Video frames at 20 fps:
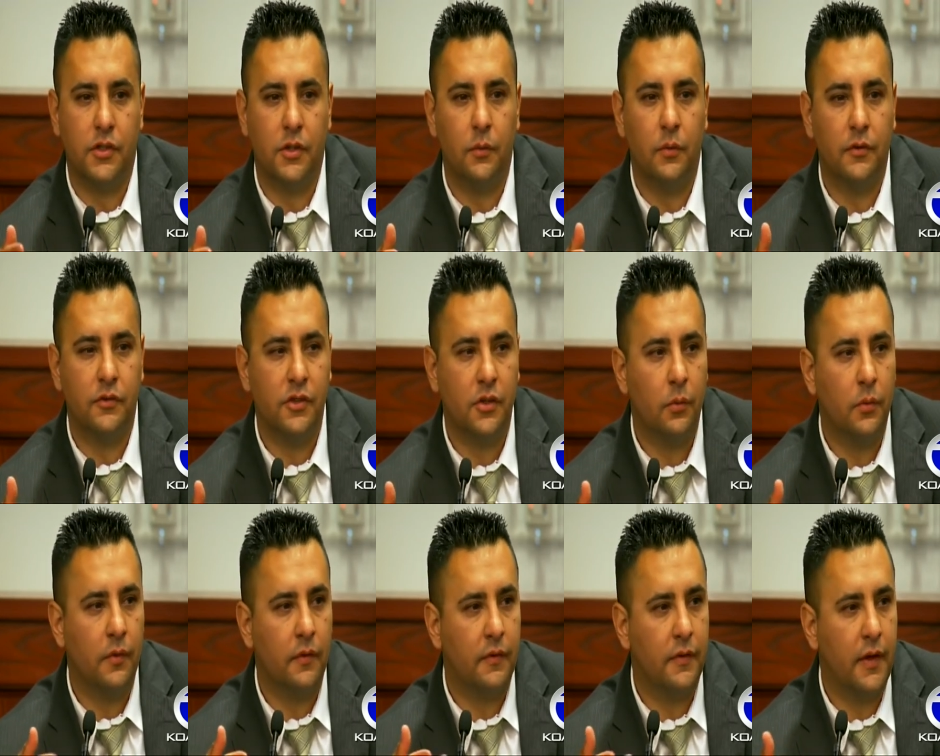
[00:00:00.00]
She was
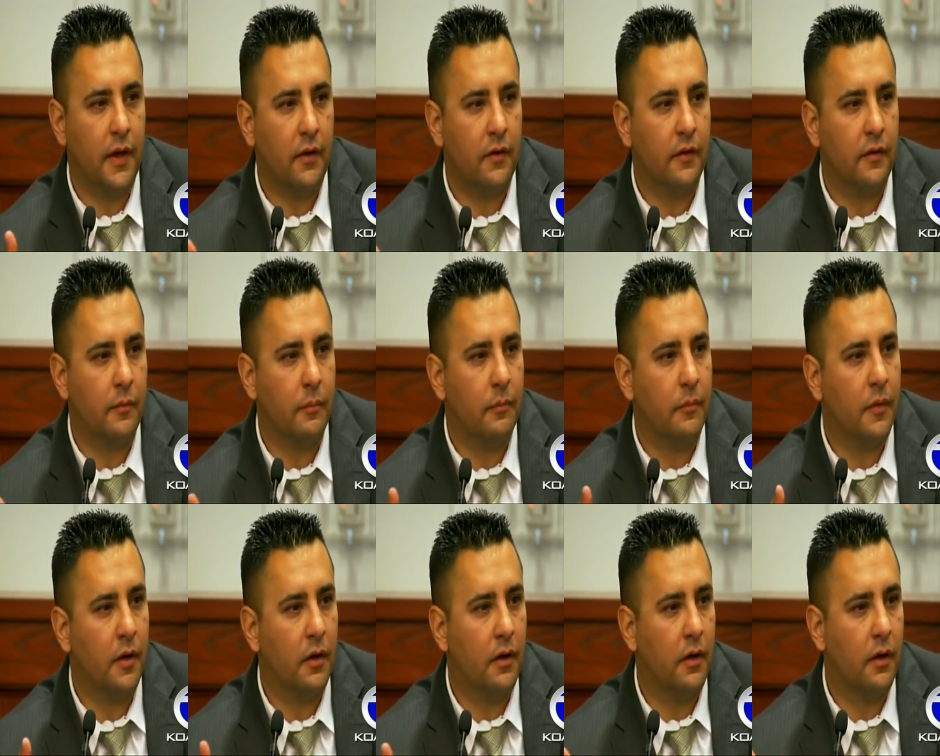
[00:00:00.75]
she was Tara's
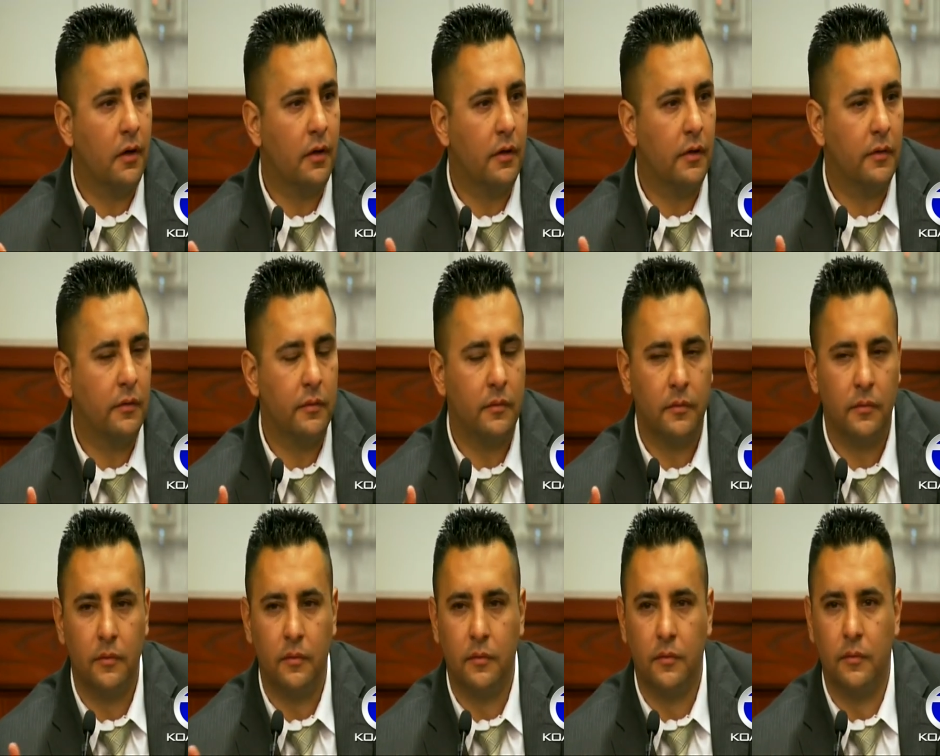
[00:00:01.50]
uh,
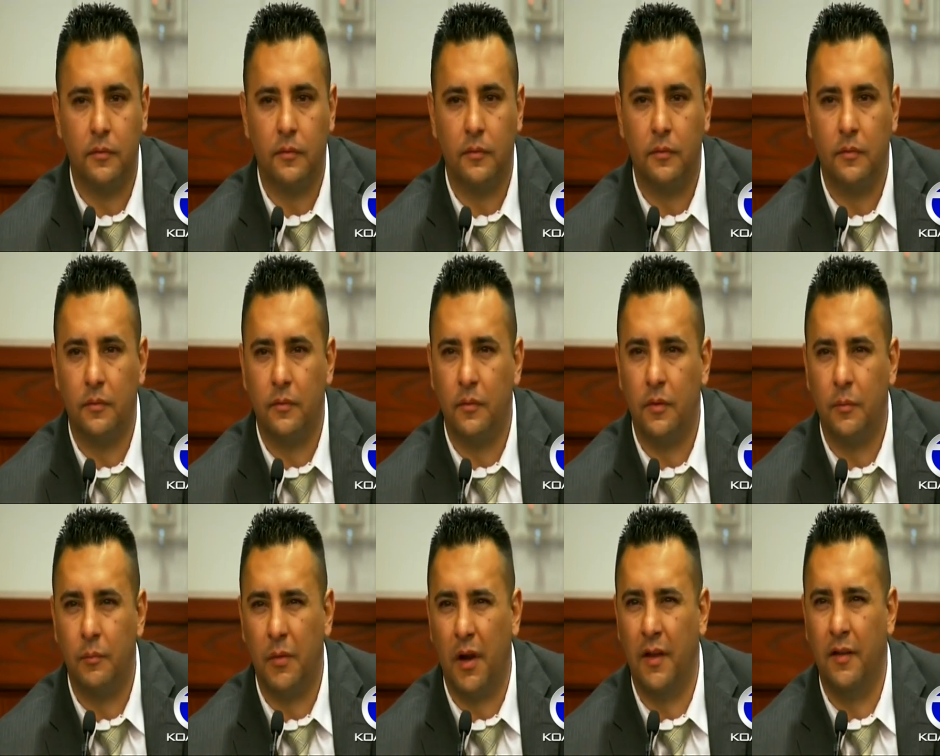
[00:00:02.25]

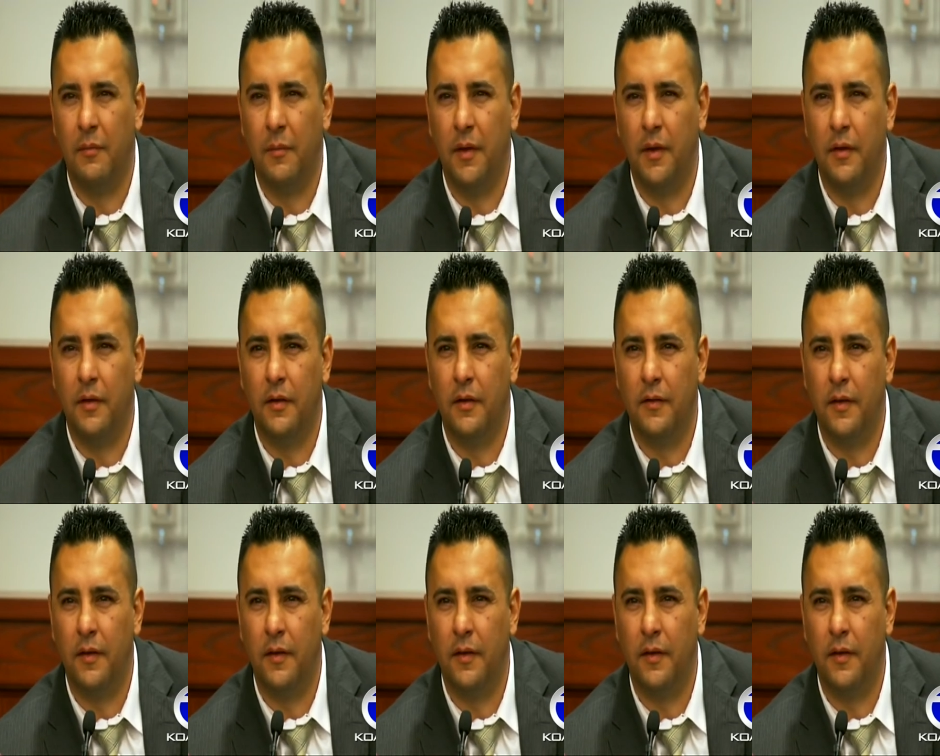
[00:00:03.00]
bridesmaid.